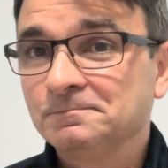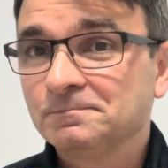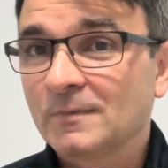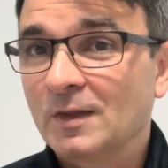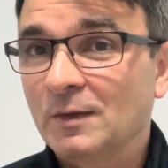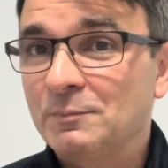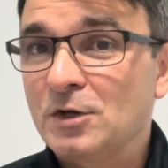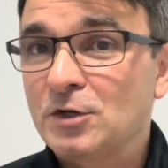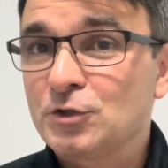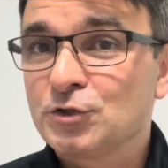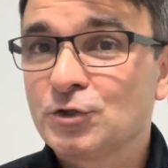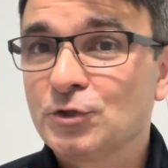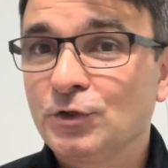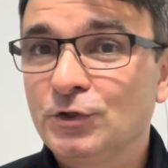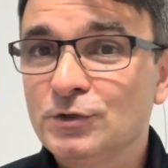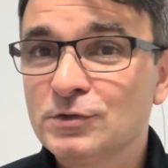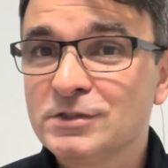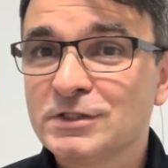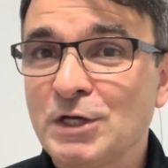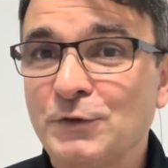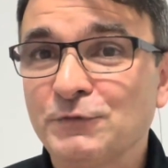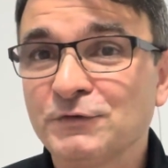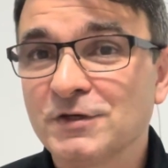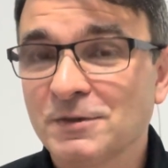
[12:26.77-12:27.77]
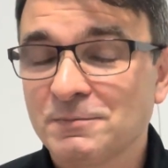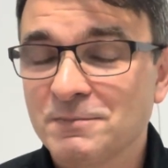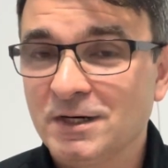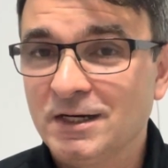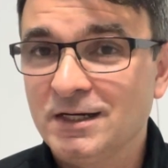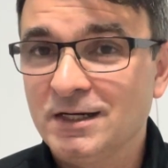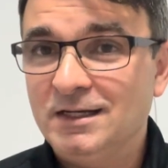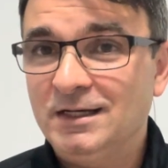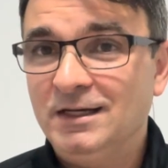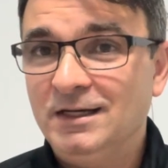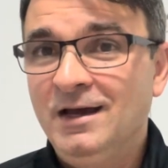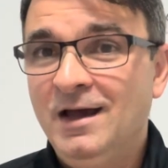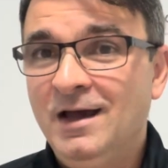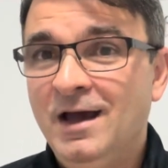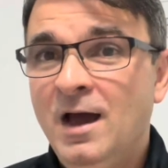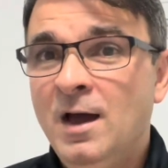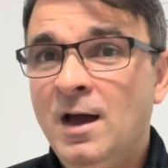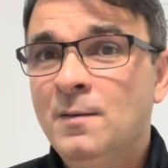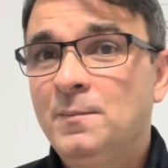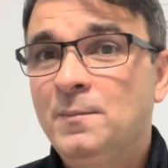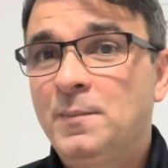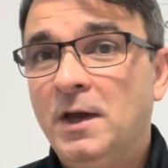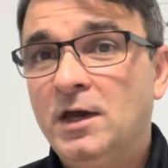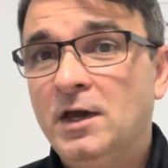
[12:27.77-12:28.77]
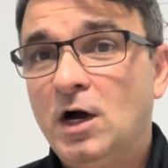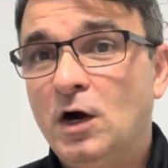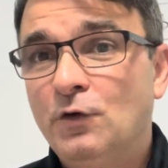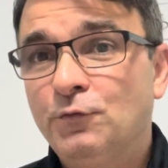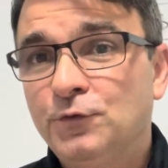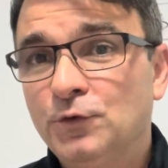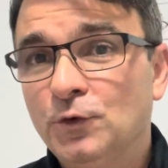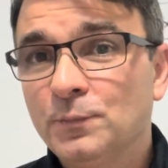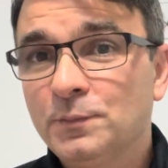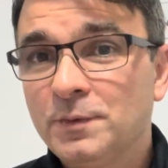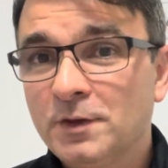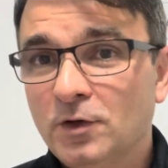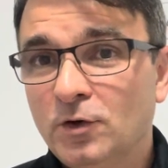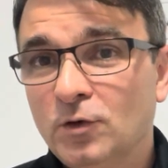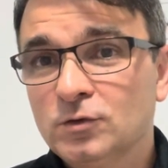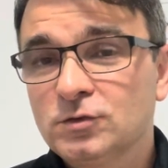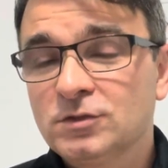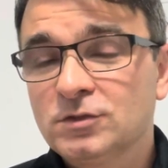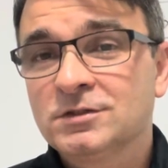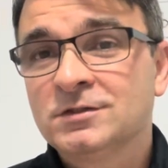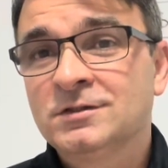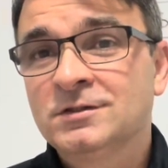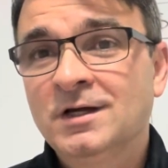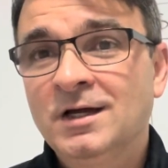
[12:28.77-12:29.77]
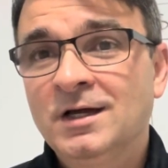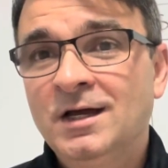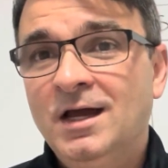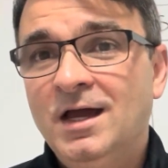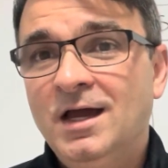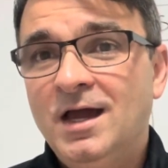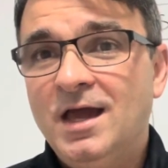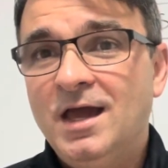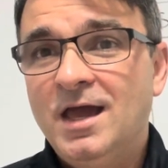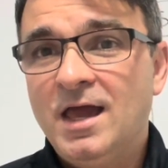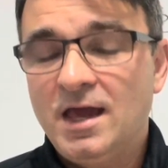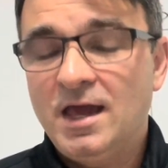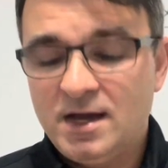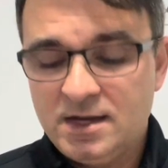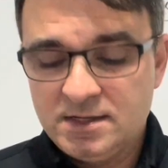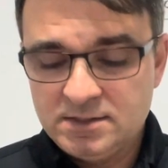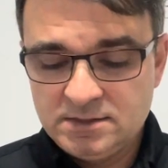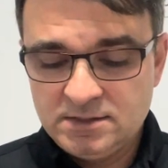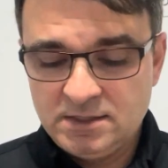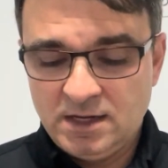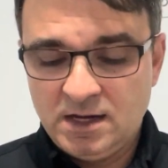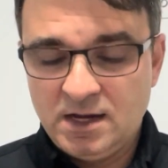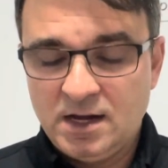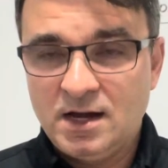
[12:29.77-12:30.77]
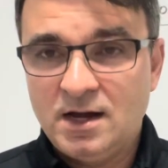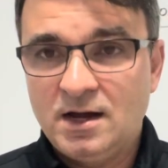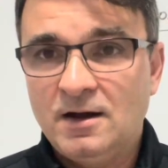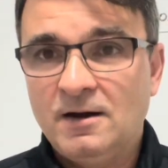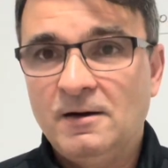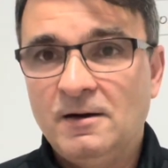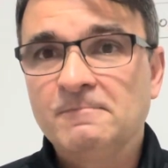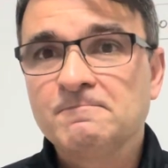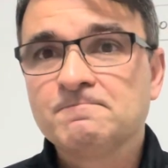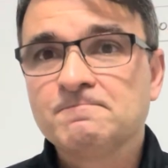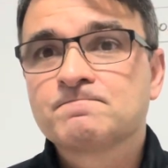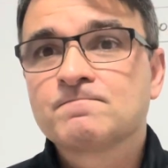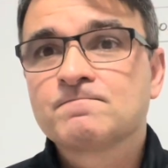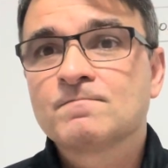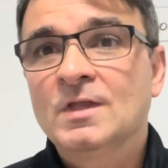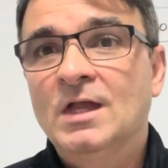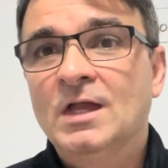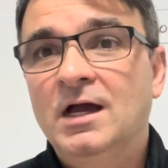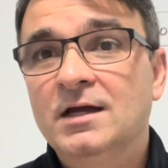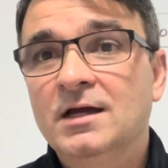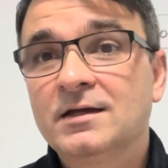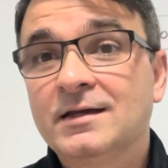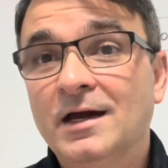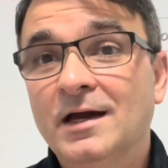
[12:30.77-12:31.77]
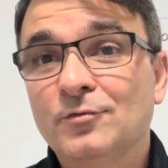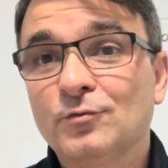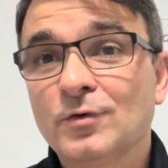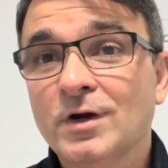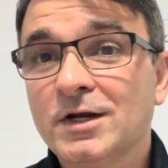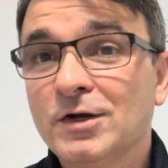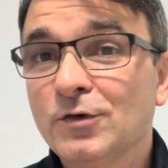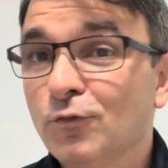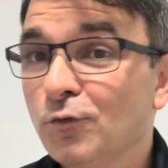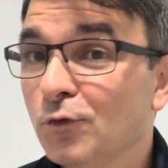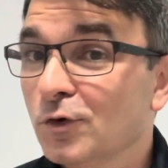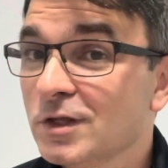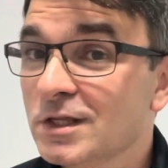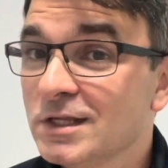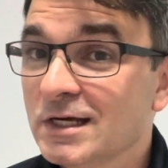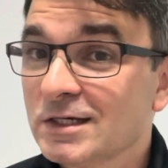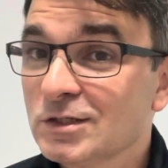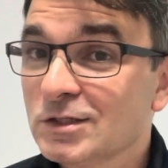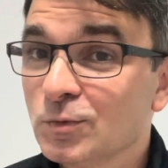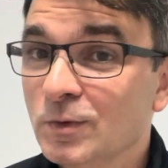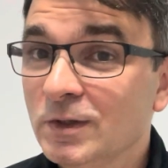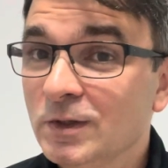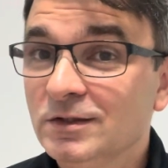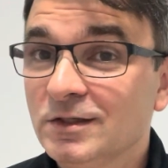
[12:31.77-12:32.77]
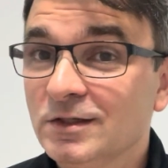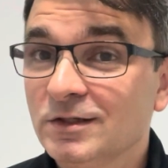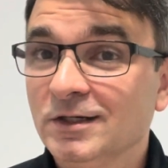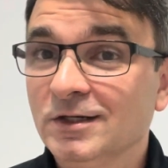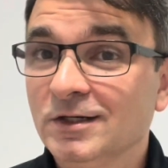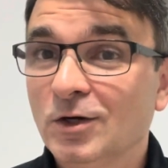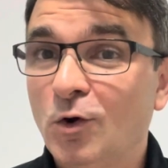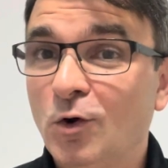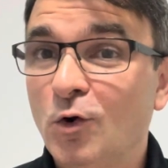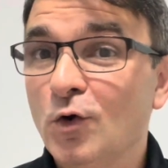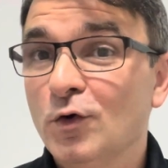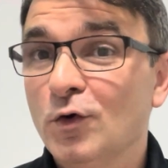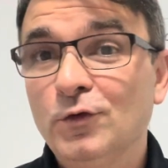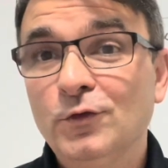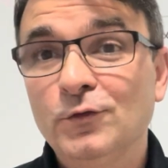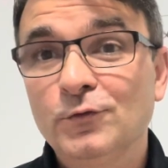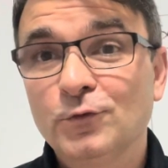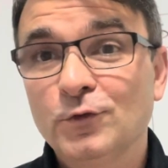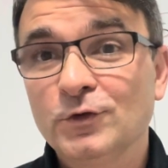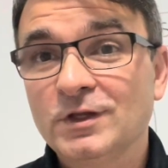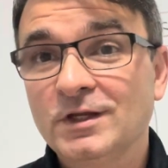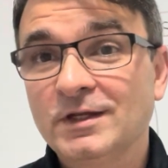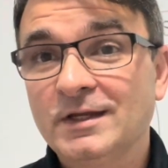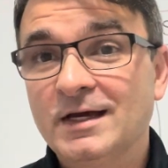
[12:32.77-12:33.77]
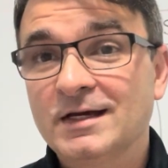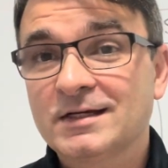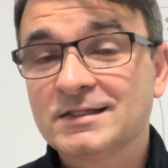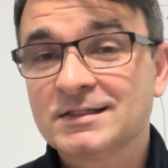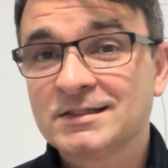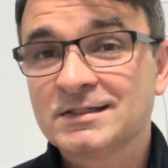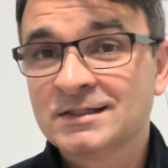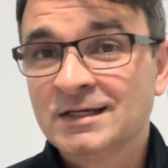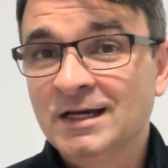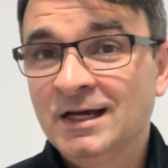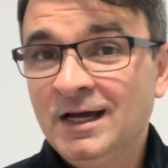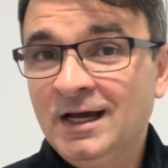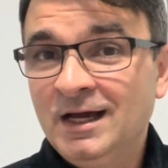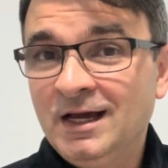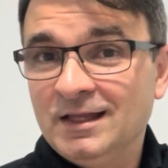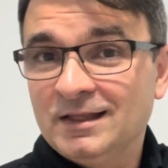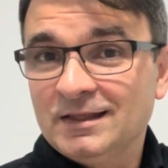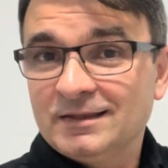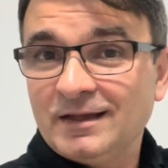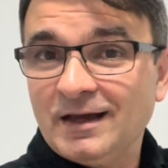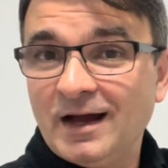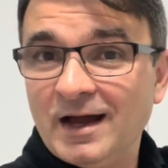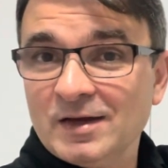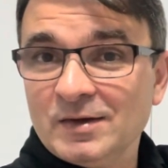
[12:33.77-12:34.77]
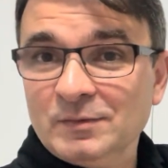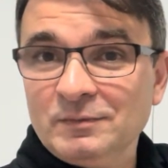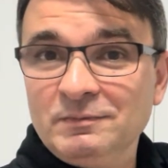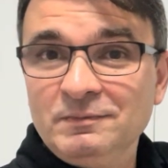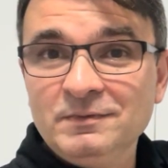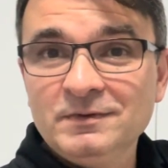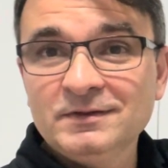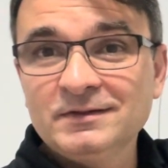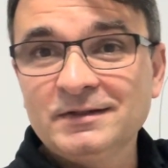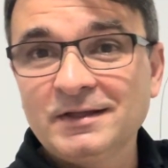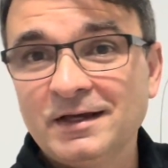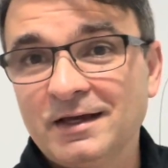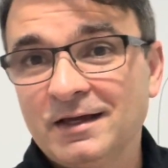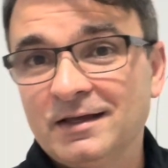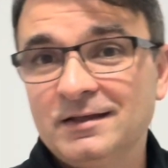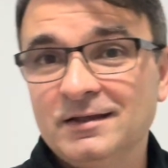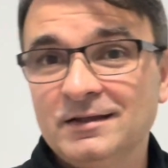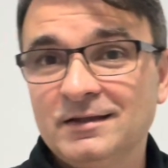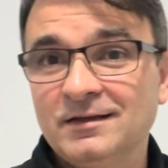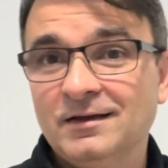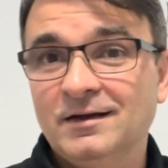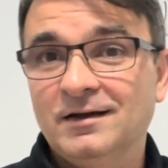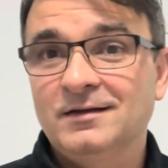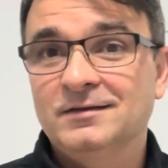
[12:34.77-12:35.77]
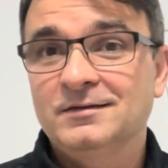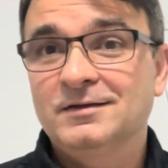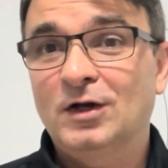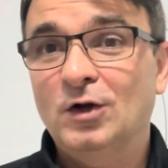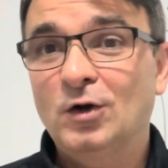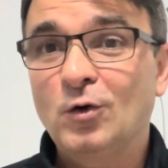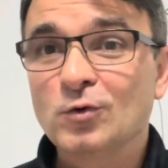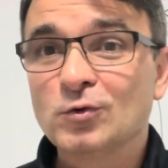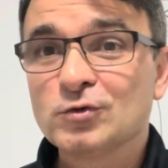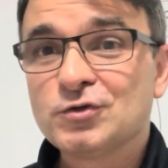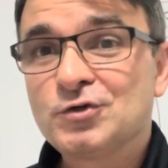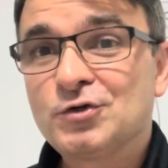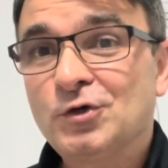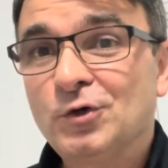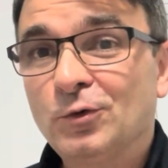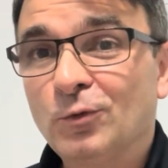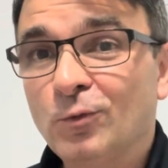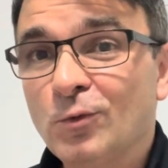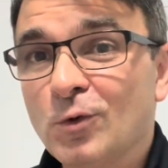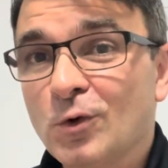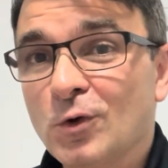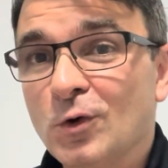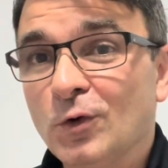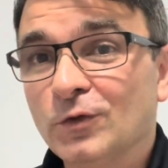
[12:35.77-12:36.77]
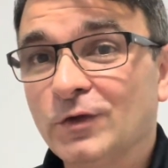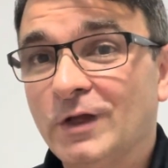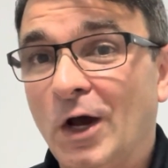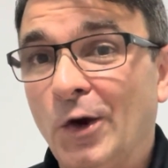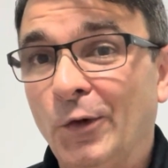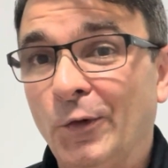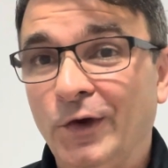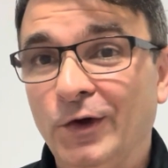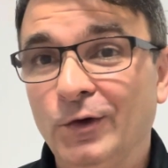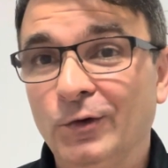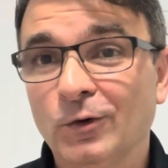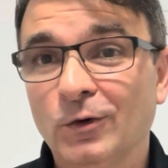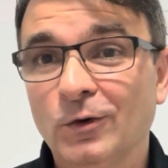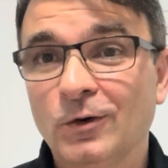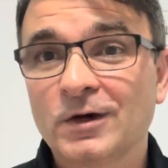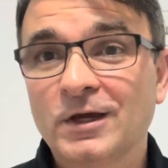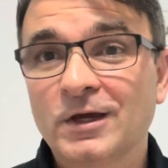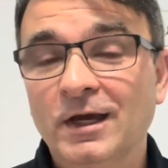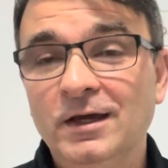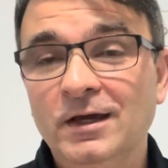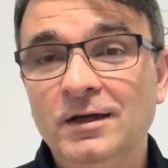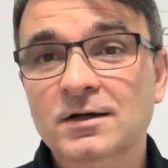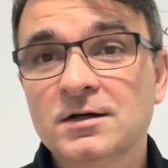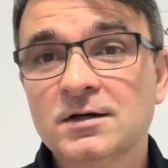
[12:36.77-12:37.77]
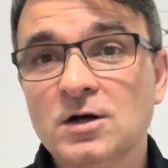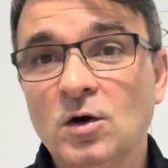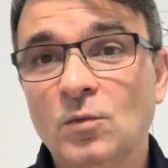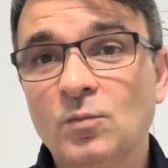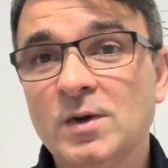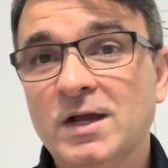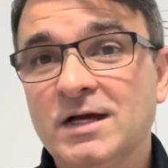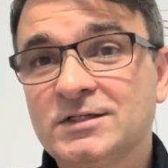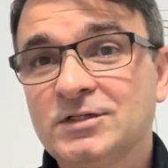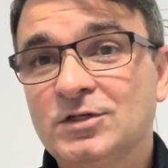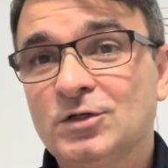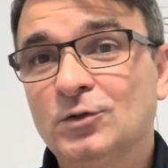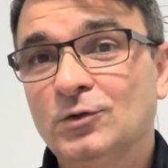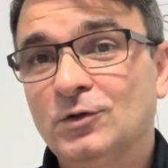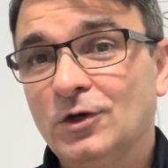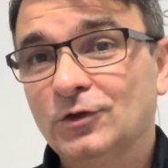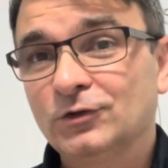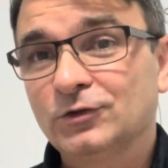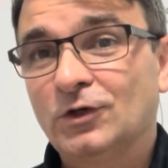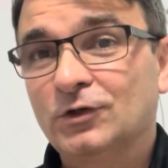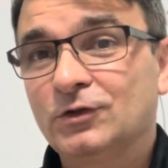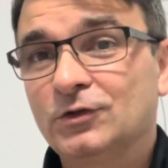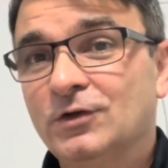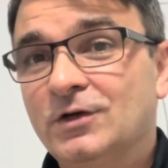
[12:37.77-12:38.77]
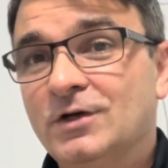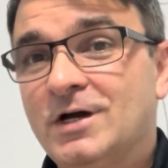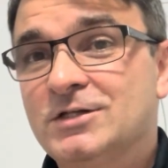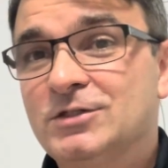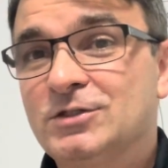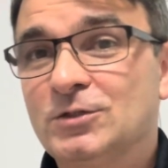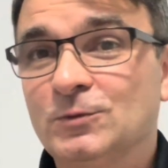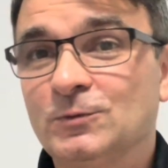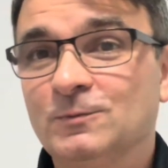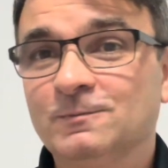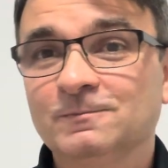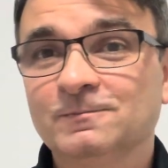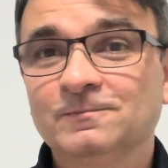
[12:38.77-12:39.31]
make sure you save some money, pay off your bills, and get ready for the next winter or for the next time that the culture will go downhill. Okay, God bless you. I'll talk to you guys soon.